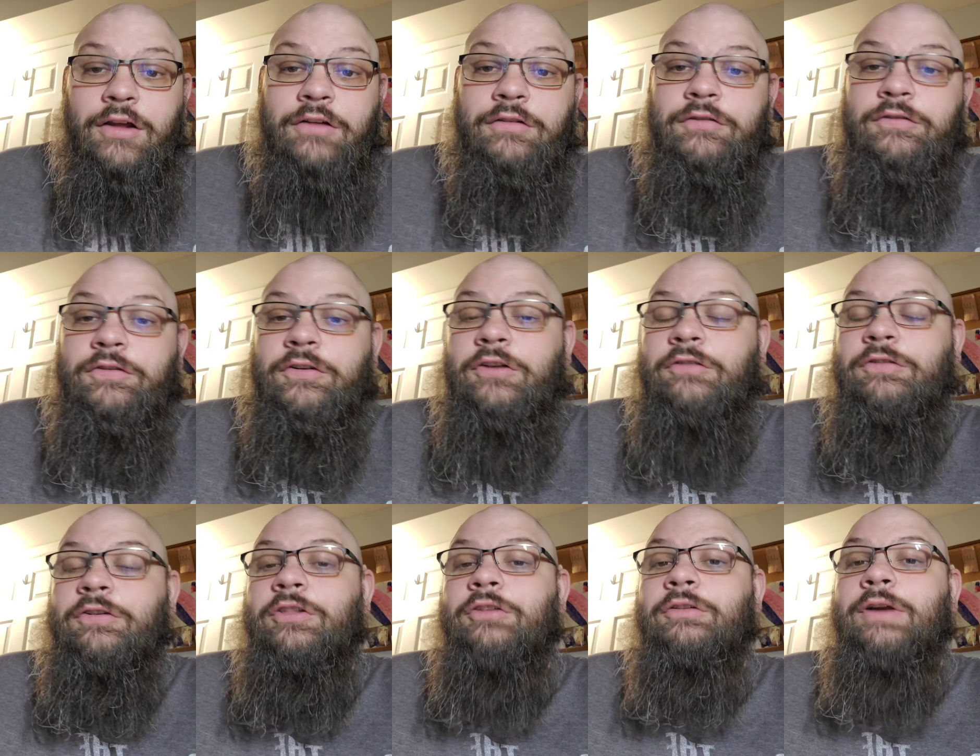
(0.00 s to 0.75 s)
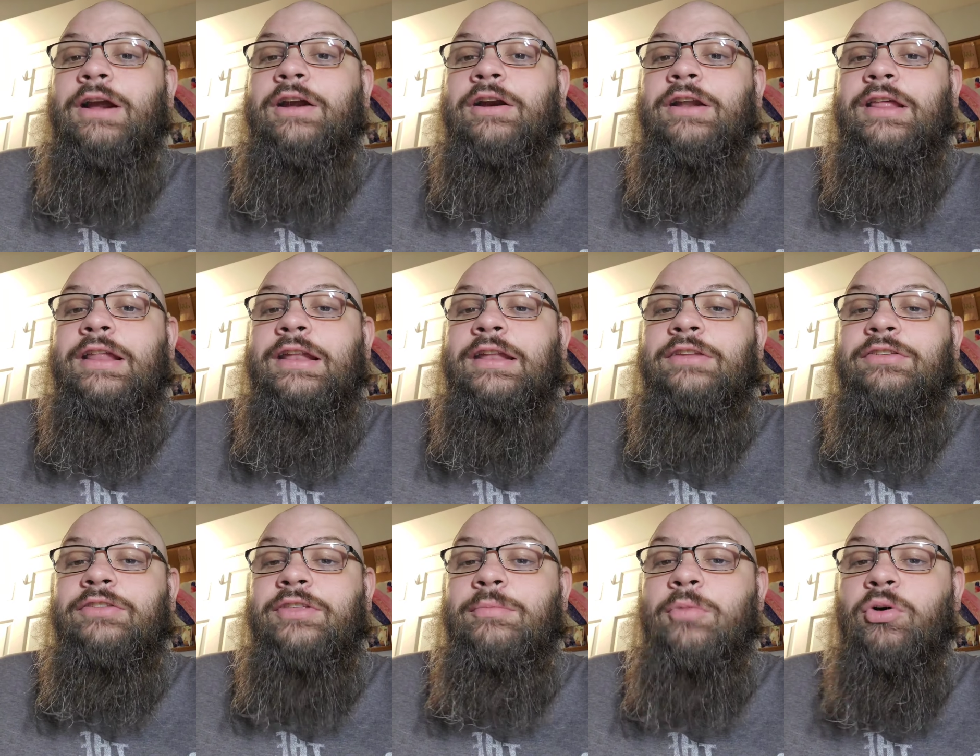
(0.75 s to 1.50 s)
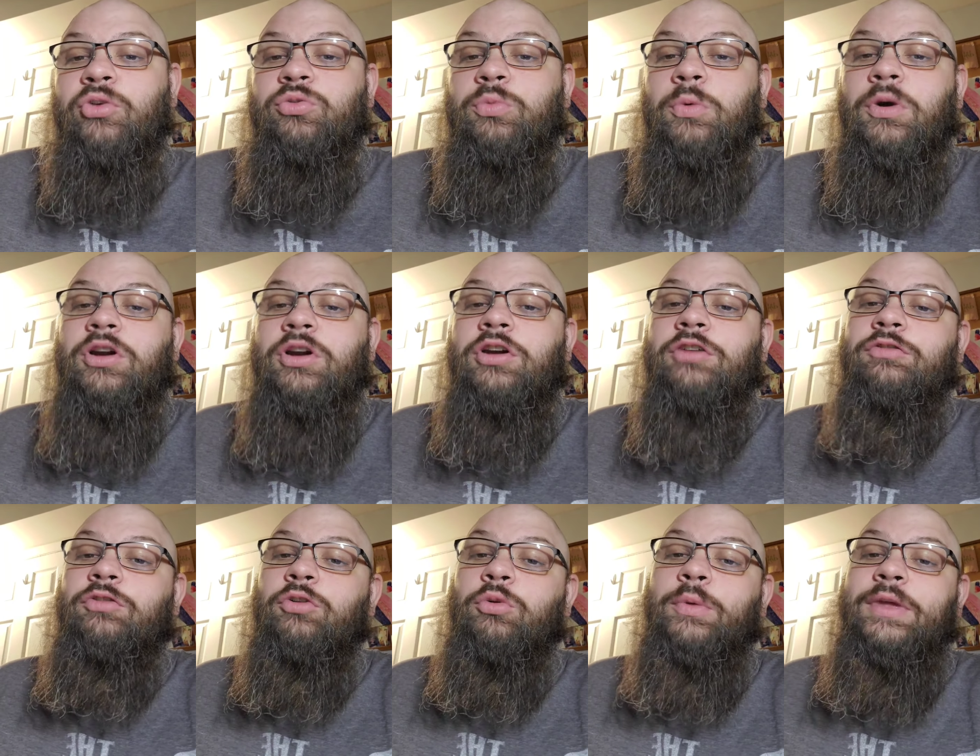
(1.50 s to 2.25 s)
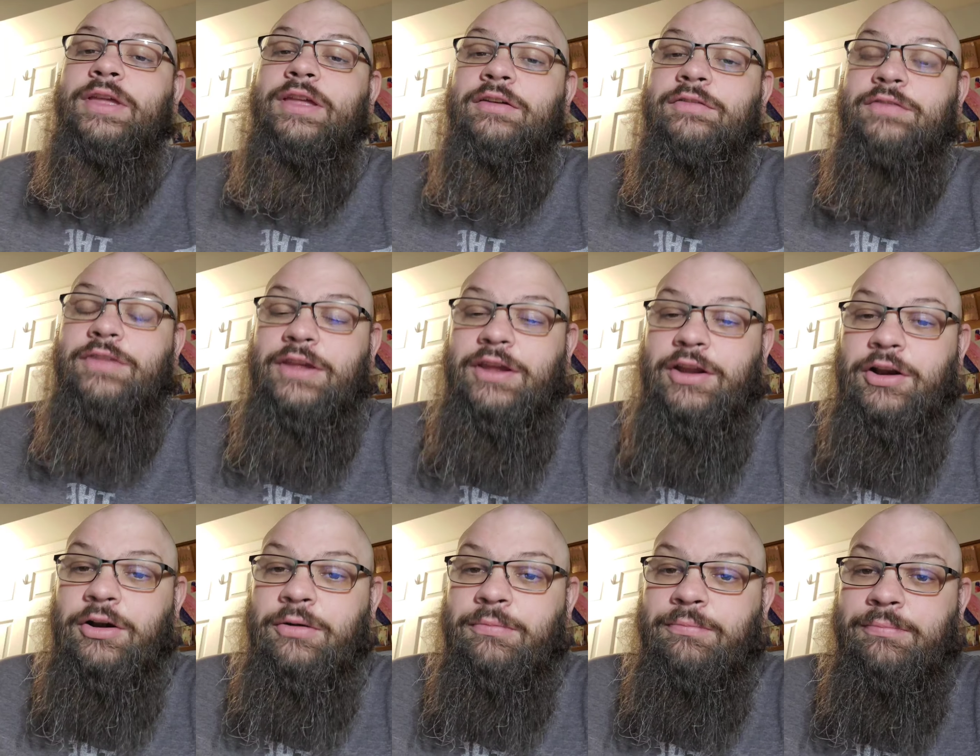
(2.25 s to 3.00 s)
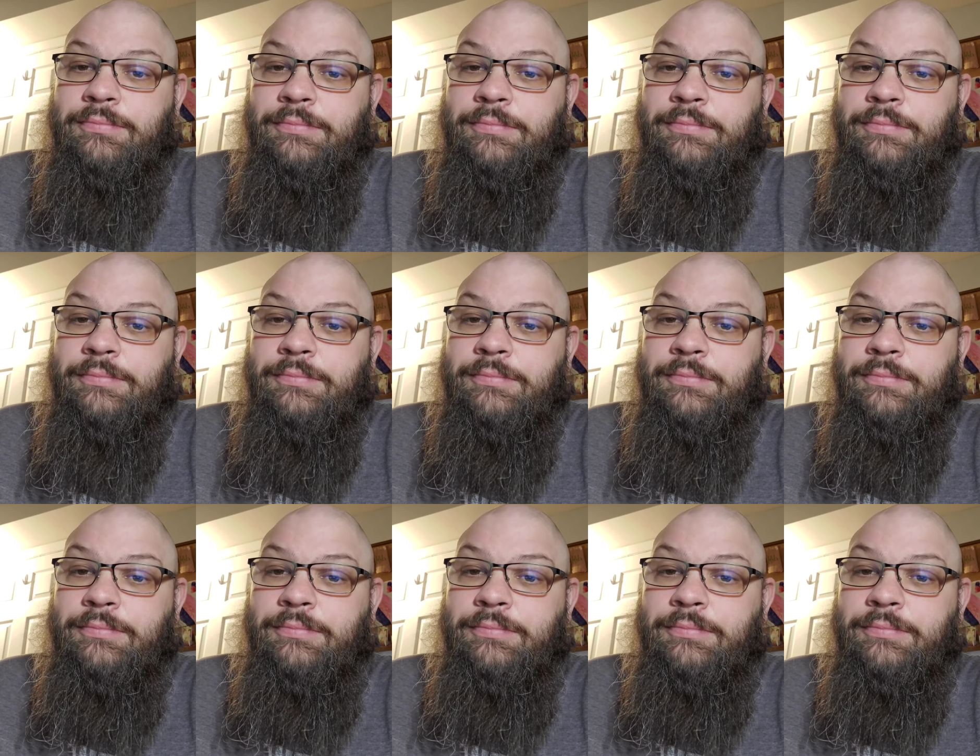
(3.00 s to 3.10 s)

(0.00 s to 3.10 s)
for for the record, it is the most wonderful week of the year.